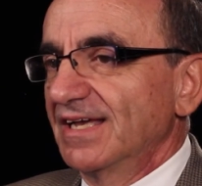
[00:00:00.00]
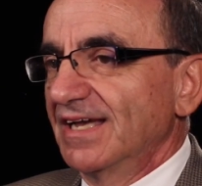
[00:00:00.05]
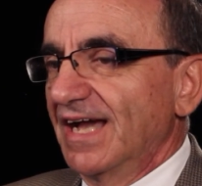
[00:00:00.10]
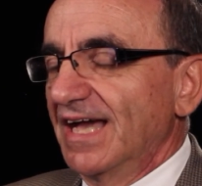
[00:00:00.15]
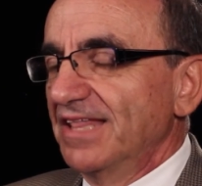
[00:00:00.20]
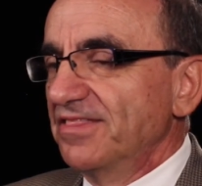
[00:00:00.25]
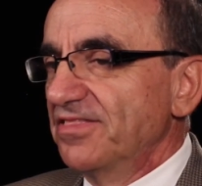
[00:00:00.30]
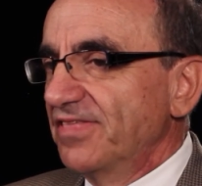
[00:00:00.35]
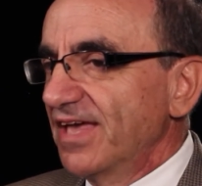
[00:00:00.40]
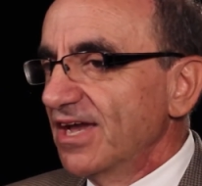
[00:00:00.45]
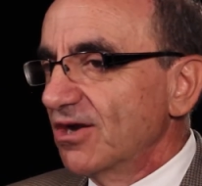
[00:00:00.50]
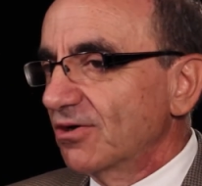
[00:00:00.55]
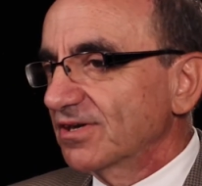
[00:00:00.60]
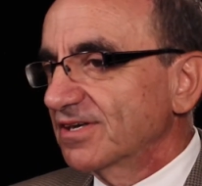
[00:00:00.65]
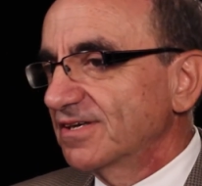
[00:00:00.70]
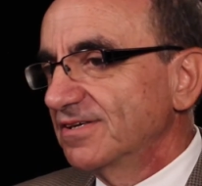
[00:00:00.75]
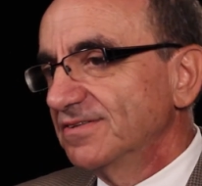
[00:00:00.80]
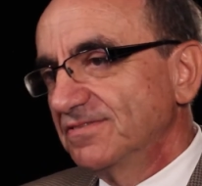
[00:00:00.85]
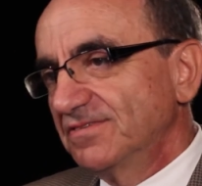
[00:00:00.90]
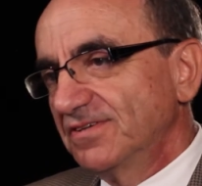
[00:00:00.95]
And they are
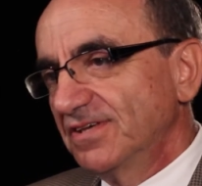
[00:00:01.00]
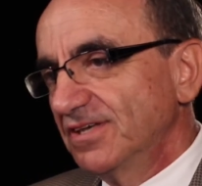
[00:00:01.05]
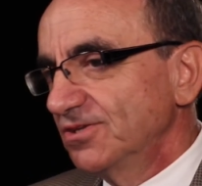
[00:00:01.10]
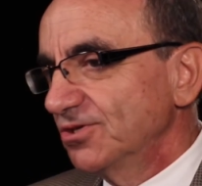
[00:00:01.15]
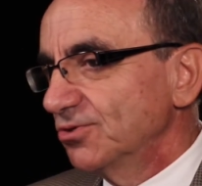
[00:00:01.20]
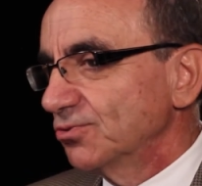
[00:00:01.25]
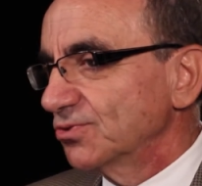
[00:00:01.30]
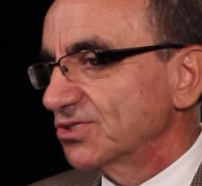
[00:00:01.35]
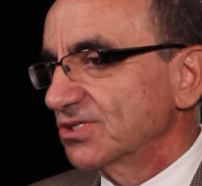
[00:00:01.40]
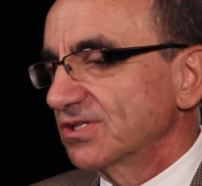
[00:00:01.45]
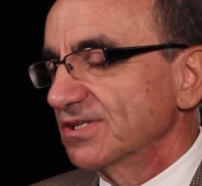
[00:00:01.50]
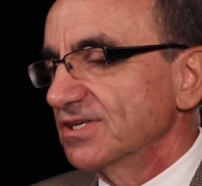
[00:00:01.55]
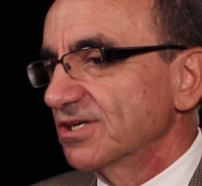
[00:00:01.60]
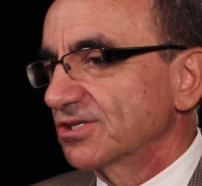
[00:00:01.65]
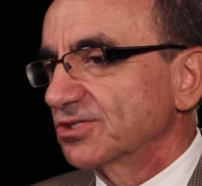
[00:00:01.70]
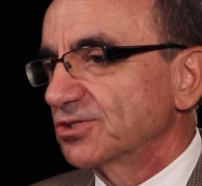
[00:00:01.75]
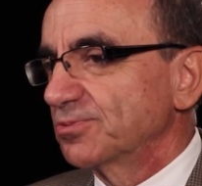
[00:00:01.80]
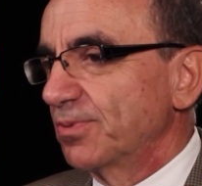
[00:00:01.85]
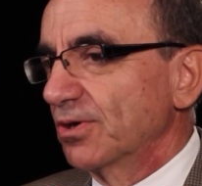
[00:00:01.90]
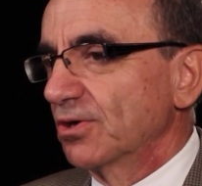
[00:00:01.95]
continuously
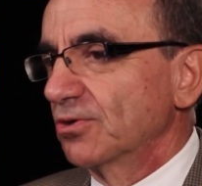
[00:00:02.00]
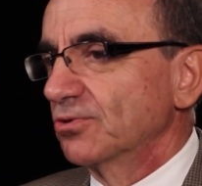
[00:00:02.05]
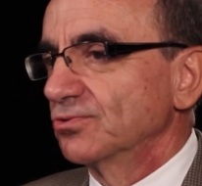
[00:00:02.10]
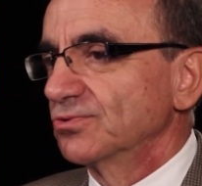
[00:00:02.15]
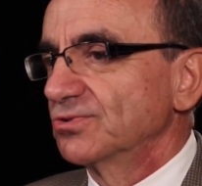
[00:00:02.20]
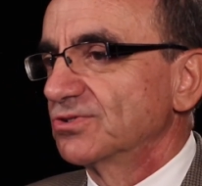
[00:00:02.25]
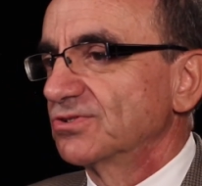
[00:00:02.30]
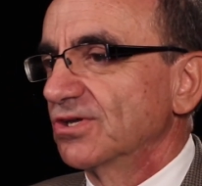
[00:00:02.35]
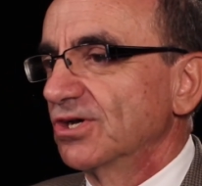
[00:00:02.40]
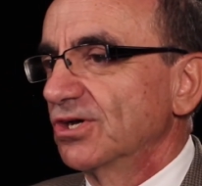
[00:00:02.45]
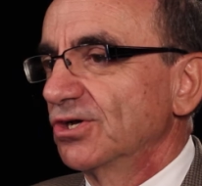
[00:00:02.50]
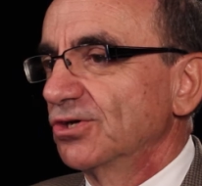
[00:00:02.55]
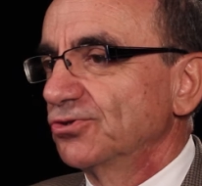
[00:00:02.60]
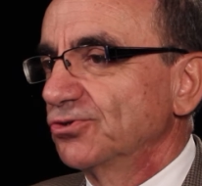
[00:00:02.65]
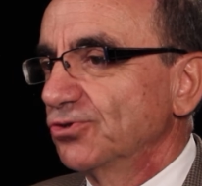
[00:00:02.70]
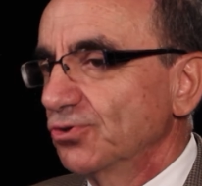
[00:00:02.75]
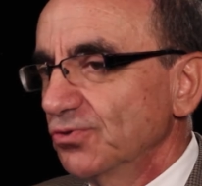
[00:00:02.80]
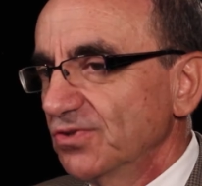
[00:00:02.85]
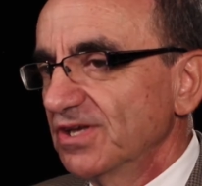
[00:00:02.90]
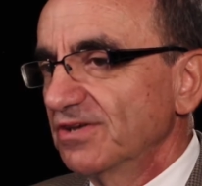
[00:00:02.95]
exposed
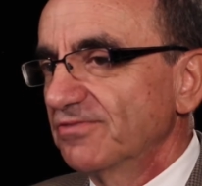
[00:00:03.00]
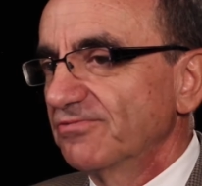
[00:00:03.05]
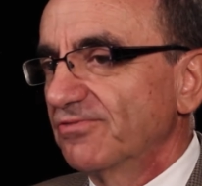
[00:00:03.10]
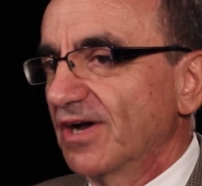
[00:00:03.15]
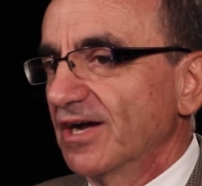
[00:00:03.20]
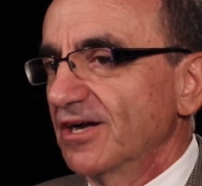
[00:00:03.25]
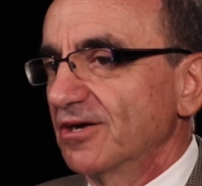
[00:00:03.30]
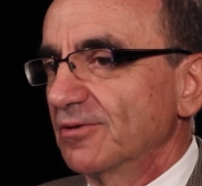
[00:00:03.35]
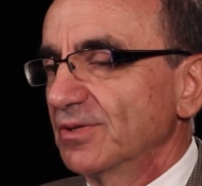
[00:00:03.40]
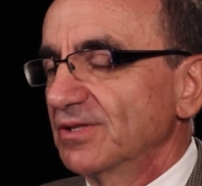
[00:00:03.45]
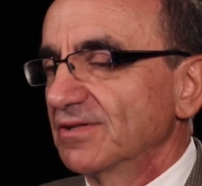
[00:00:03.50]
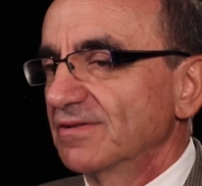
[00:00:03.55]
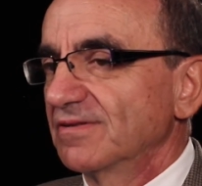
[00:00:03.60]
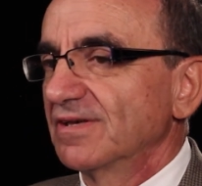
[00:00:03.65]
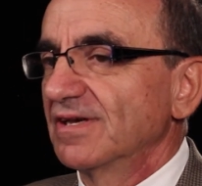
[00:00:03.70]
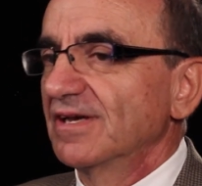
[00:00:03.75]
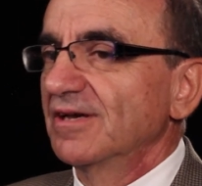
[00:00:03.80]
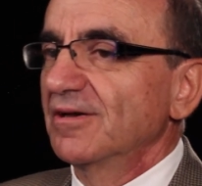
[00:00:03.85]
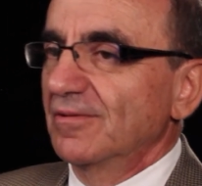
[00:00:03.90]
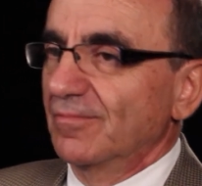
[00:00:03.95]
to the environment
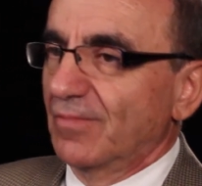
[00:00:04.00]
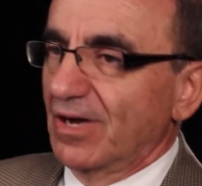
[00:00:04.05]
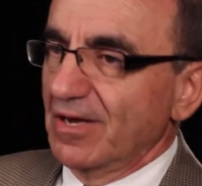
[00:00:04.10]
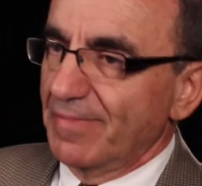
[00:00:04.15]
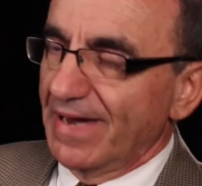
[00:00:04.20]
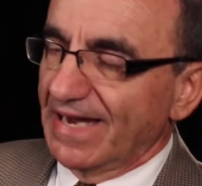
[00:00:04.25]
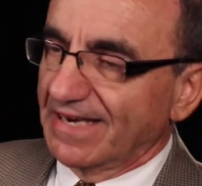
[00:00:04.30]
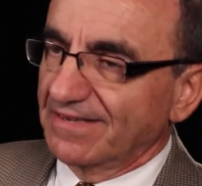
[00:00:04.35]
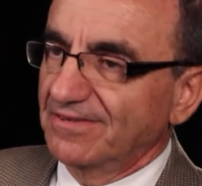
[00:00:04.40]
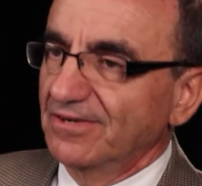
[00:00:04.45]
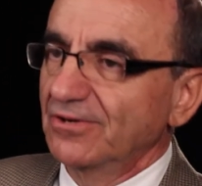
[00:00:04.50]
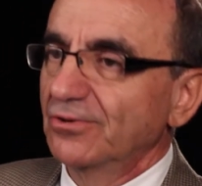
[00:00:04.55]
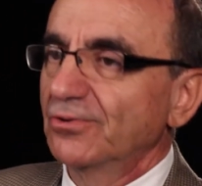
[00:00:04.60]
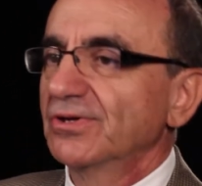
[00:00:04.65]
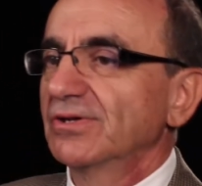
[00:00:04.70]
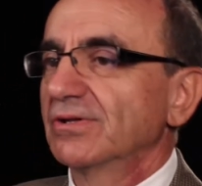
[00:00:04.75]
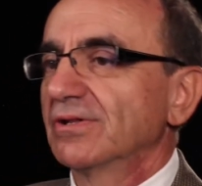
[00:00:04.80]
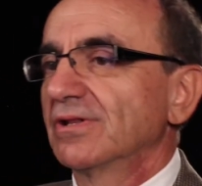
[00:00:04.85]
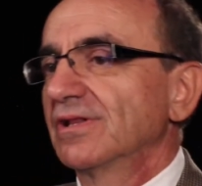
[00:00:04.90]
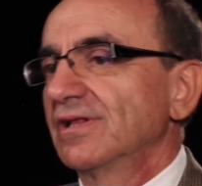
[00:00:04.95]
by
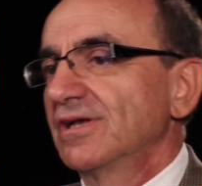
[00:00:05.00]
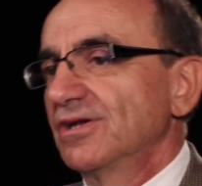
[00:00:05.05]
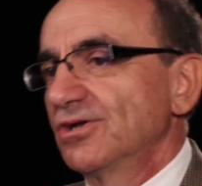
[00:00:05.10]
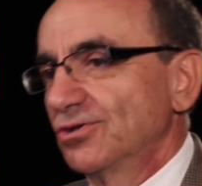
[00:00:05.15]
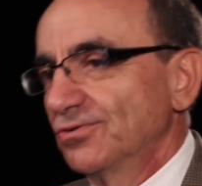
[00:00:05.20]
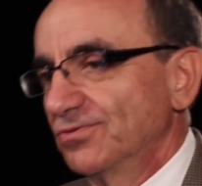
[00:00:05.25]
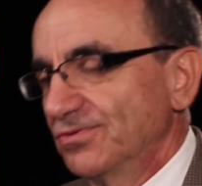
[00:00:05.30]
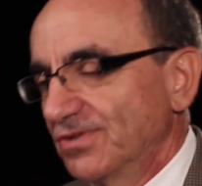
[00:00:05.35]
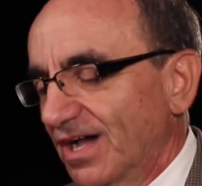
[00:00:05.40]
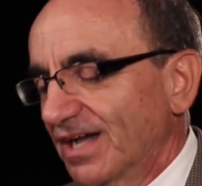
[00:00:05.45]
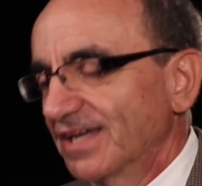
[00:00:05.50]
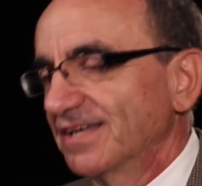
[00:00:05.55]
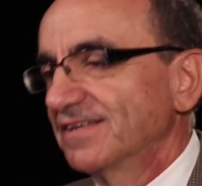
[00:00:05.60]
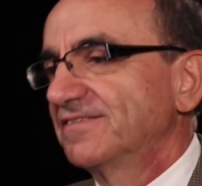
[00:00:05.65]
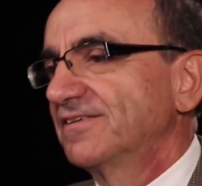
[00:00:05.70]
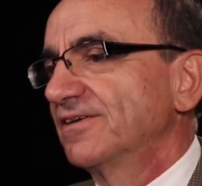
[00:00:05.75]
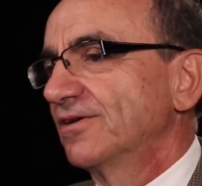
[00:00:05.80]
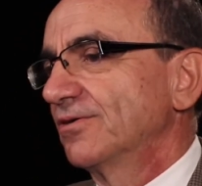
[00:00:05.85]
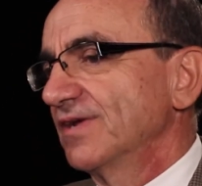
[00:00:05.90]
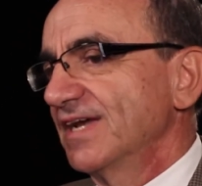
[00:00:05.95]
bacterial,
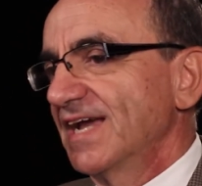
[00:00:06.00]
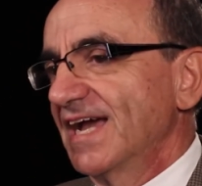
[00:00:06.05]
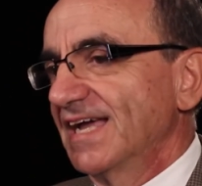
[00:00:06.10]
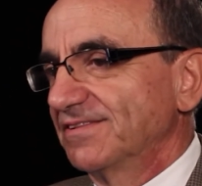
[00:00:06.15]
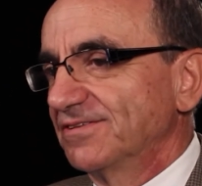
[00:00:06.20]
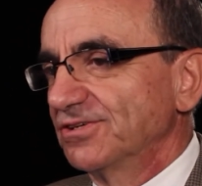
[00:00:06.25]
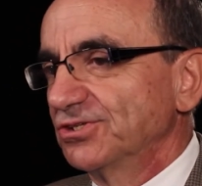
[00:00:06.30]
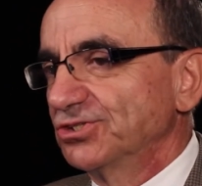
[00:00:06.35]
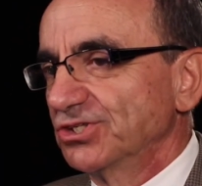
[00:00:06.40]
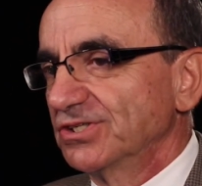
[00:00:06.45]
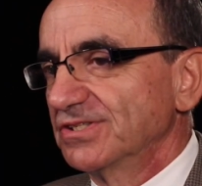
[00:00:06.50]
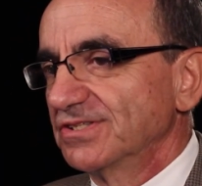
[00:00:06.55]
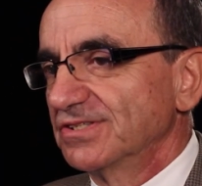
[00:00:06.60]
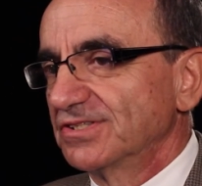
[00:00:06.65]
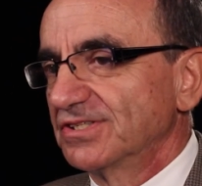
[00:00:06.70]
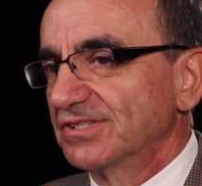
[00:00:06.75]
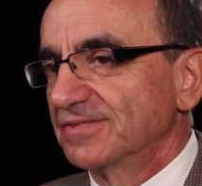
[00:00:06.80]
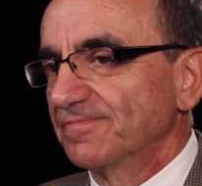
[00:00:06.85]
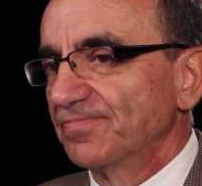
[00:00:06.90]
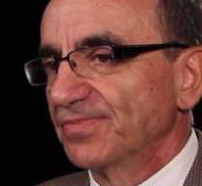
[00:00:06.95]
dietary
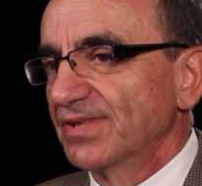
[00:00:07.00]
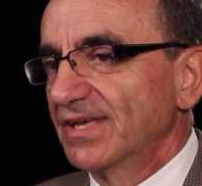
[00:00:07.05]
antigens,